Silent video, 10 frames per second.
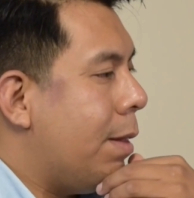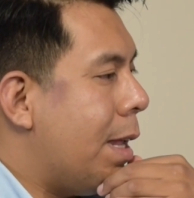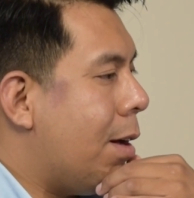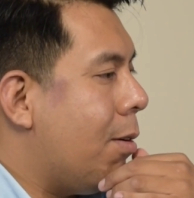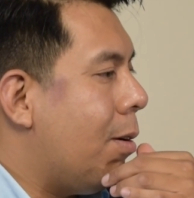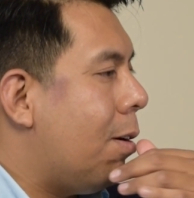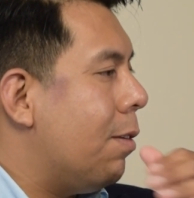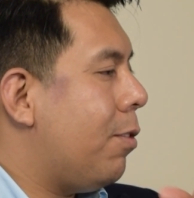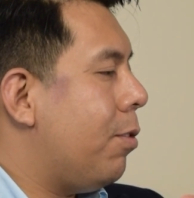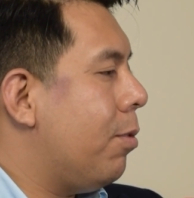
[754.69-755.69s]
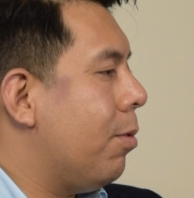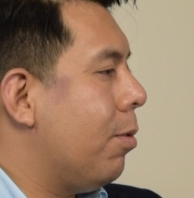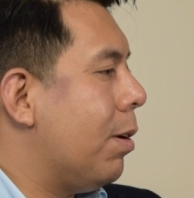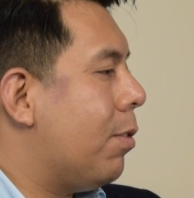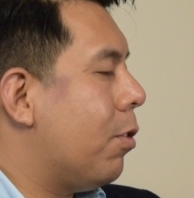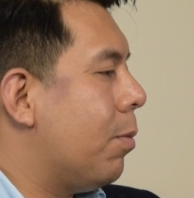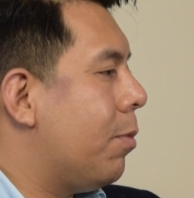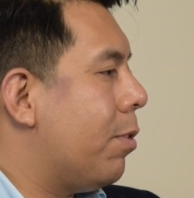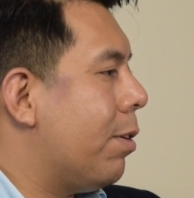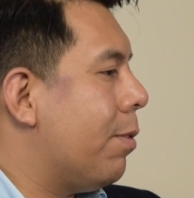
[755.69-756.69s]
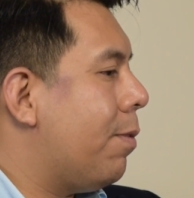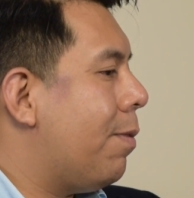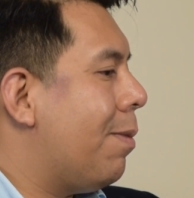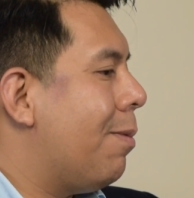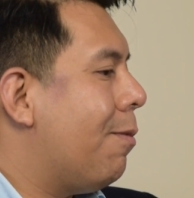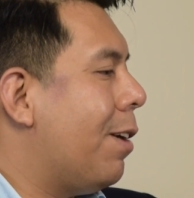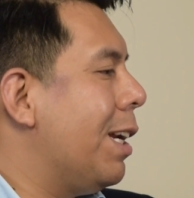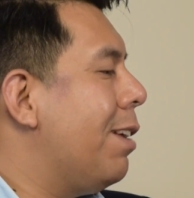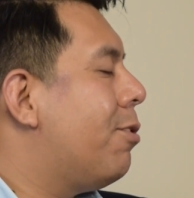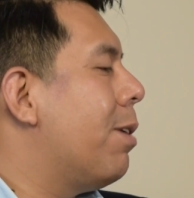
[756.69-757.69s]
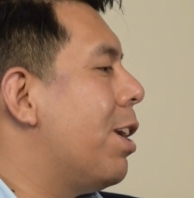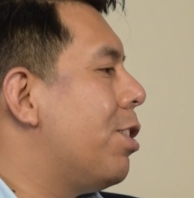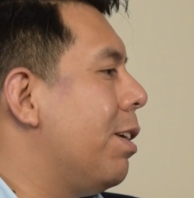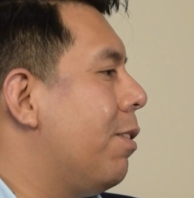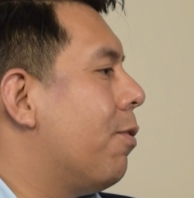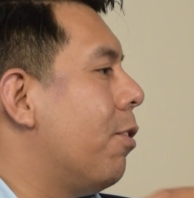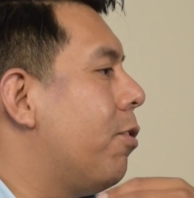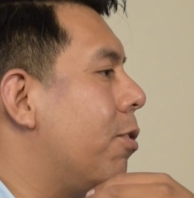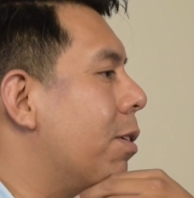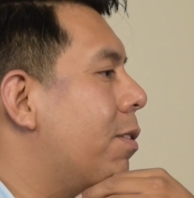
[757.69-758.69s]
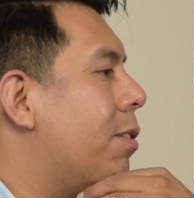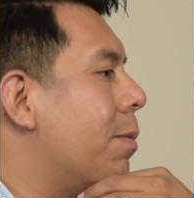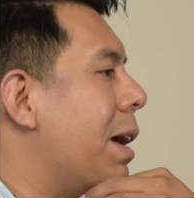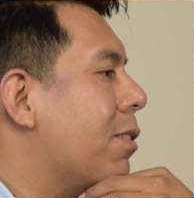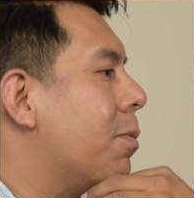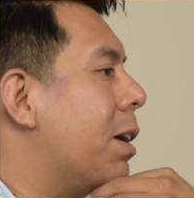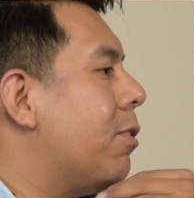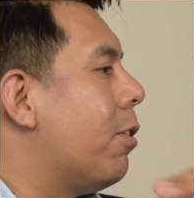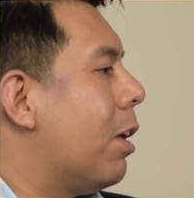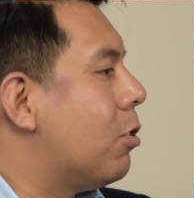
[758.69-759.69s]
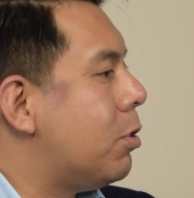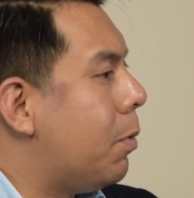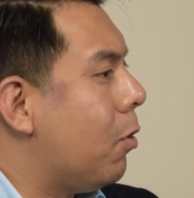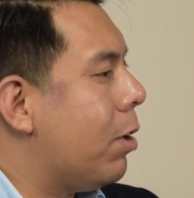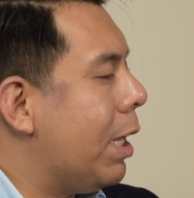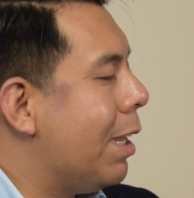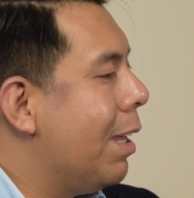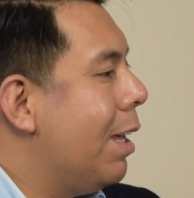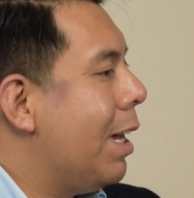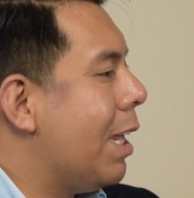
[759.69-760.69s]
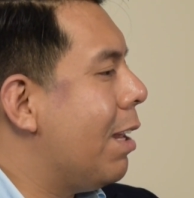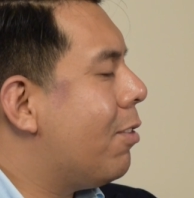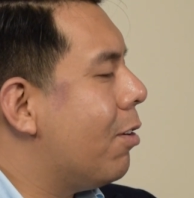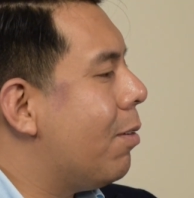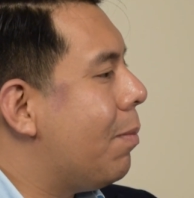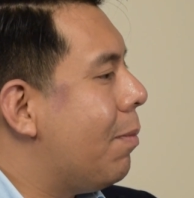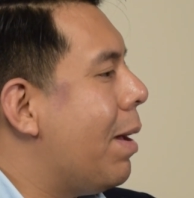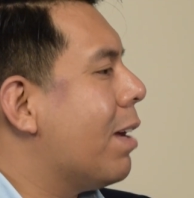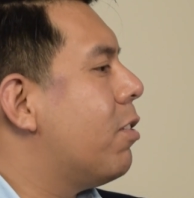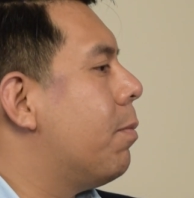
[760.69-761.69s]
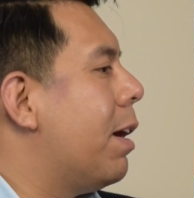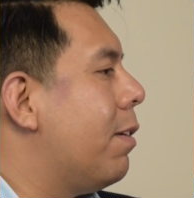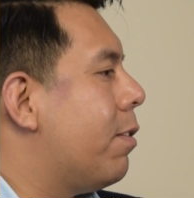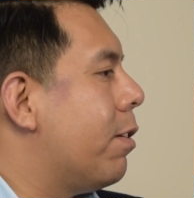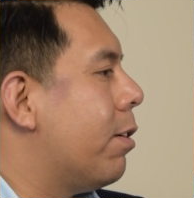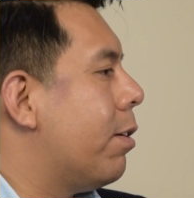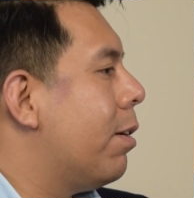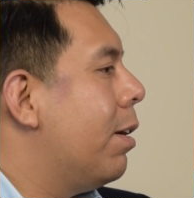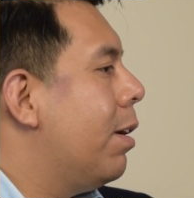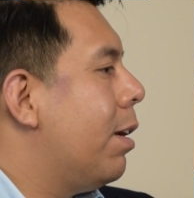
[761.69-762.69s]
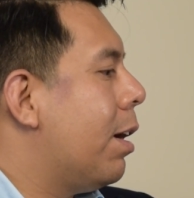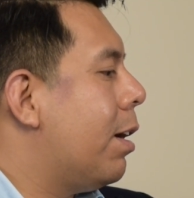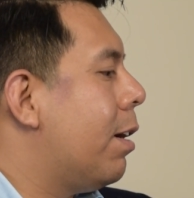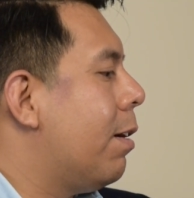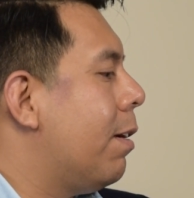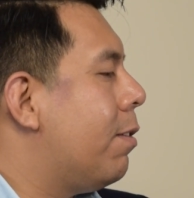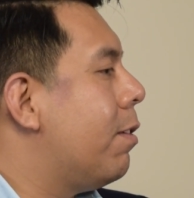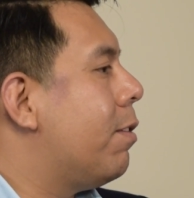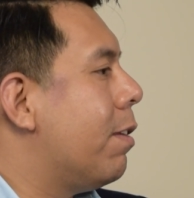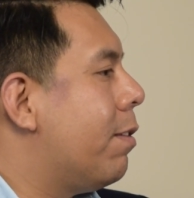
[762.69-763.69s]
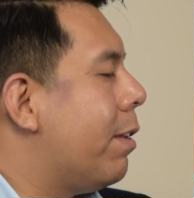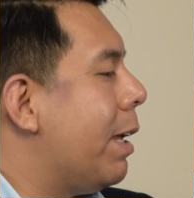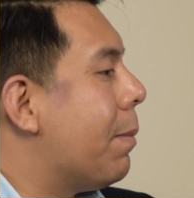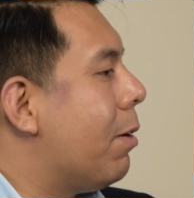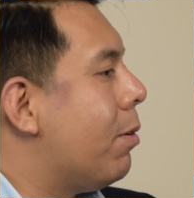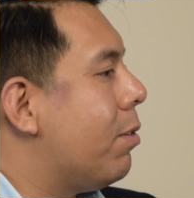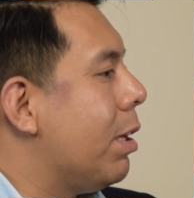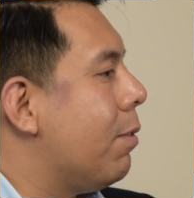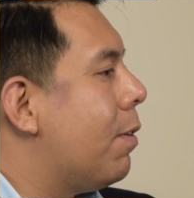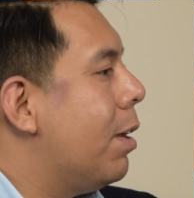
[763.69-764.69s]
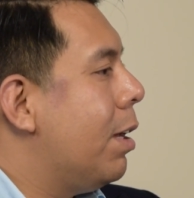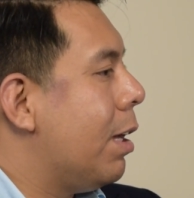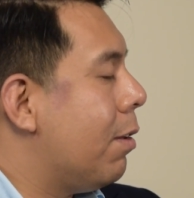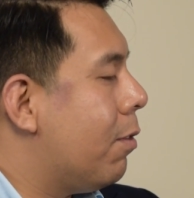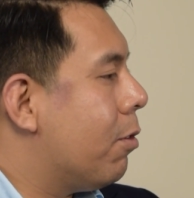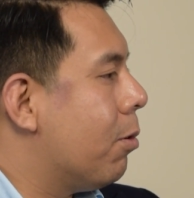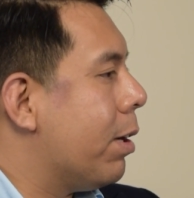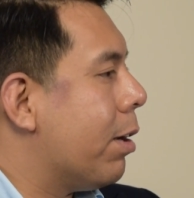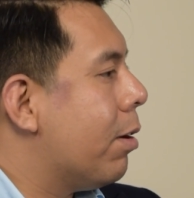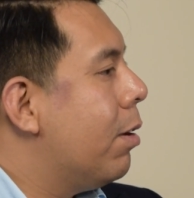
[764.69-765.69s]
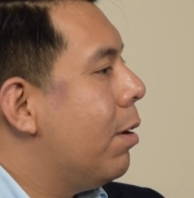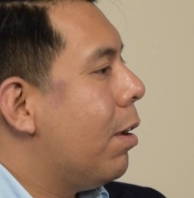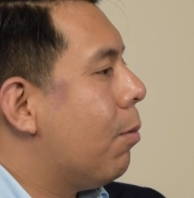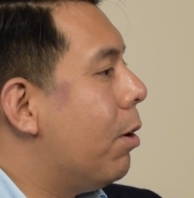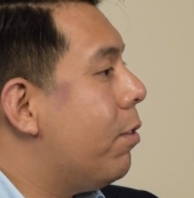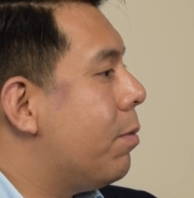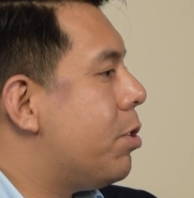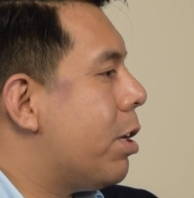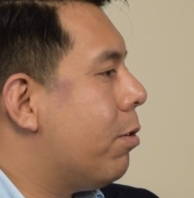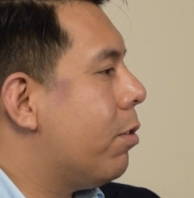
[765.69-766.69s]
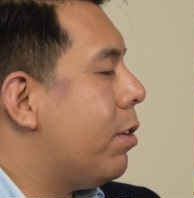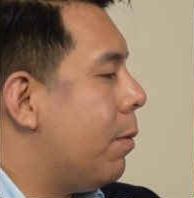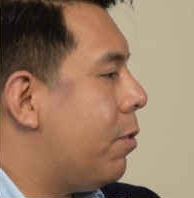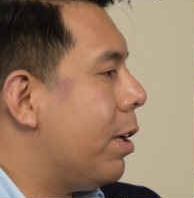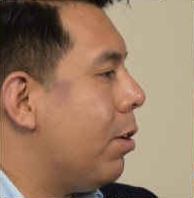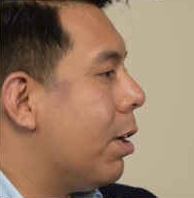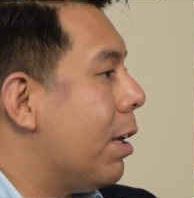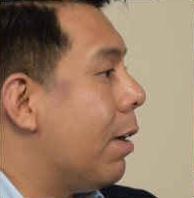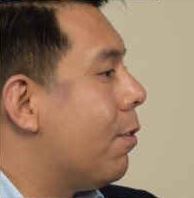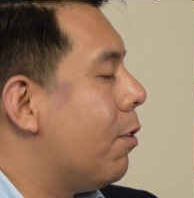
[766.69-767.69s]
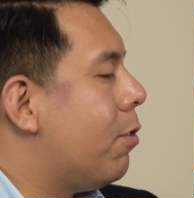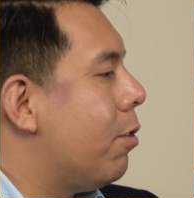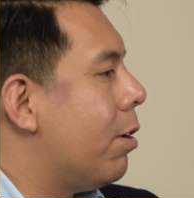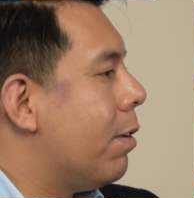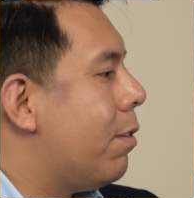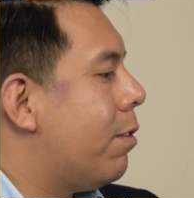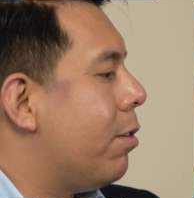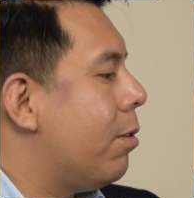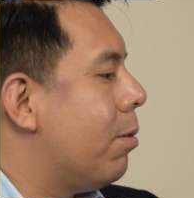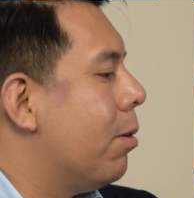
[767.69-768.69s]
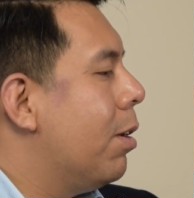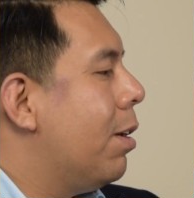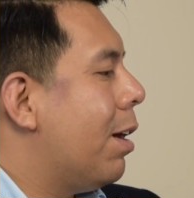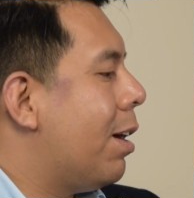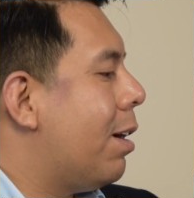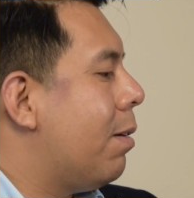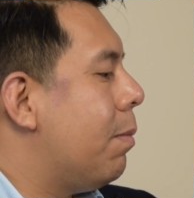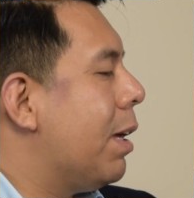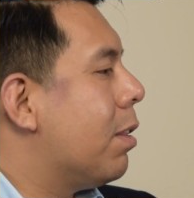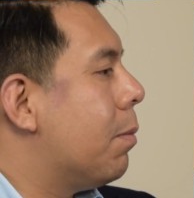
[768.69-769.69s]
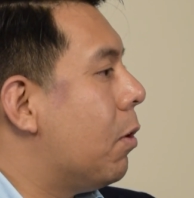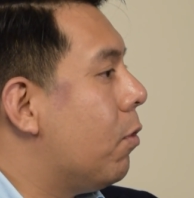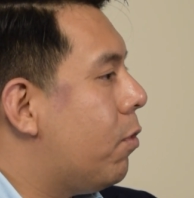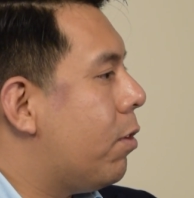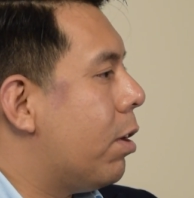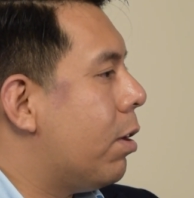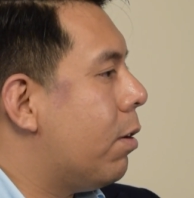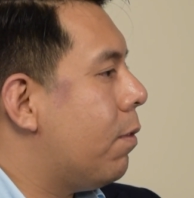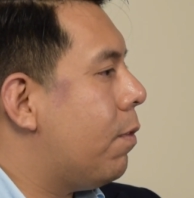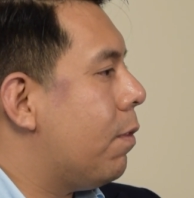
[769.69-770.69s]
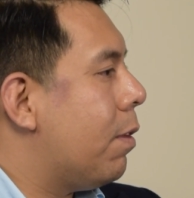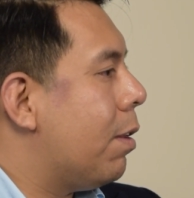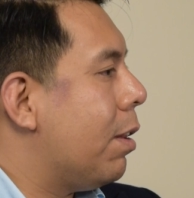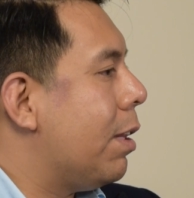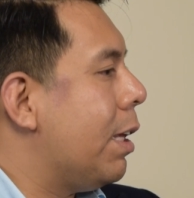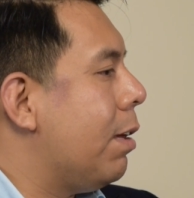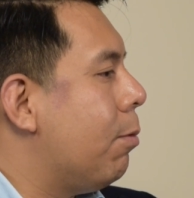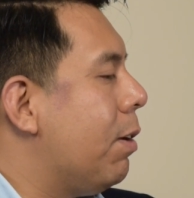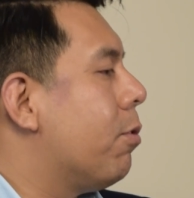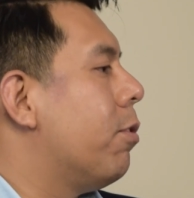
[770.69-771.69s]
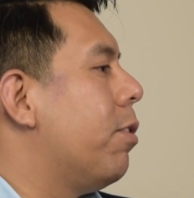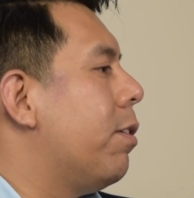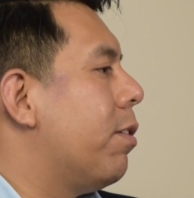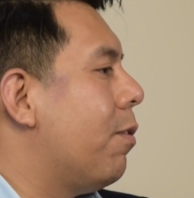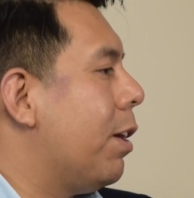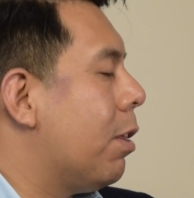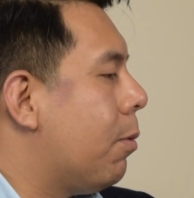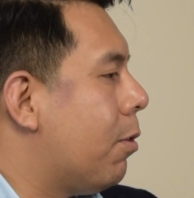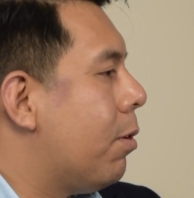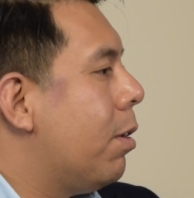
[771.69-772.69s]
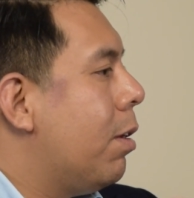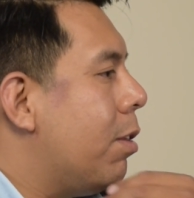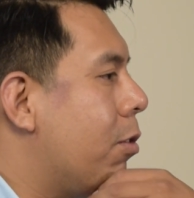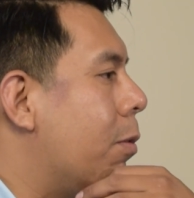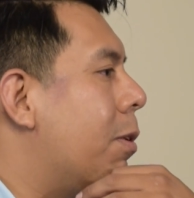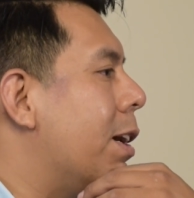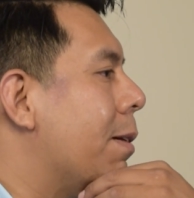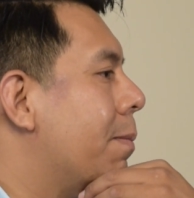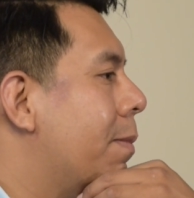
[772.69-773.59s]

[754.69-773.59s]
Now, on to in terms of finding strategies for students to maximize their eligibility mm-hmm. and in turn maximize their uh, assistance that they might receive in the school year. What are some general tips that you can give to students to uh, make the most of the resources available through applying?